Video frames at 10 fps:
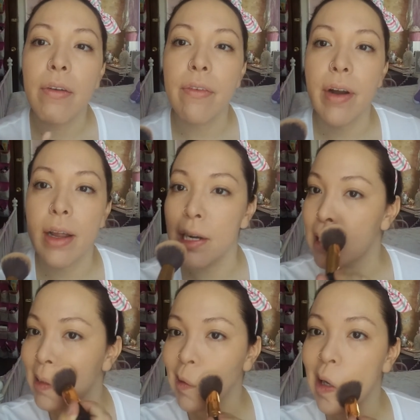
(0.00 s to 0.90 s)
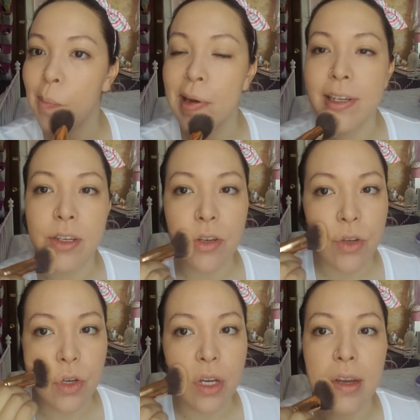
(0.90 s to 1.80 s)
redness on my
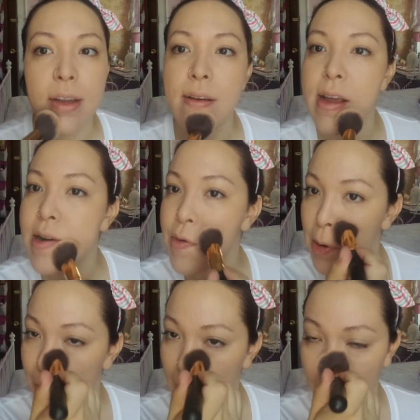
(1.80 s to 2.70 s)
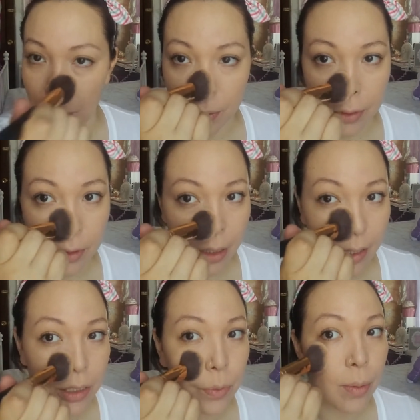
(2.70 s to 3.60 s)
chin and around my nose, and
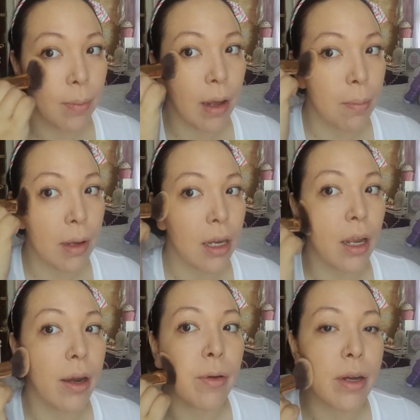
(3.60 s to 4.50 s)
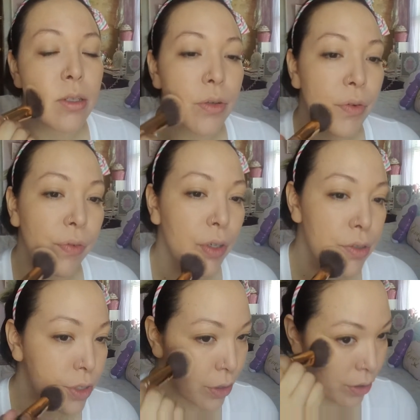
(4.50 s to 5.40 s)
that's what my main areas of
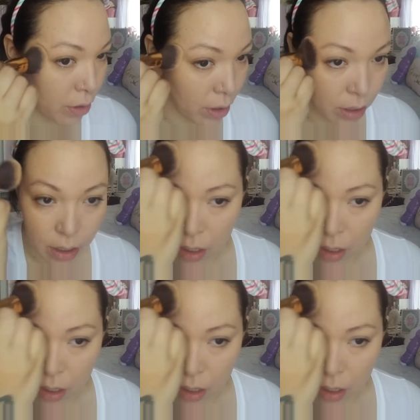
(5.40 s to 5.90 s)
concern are.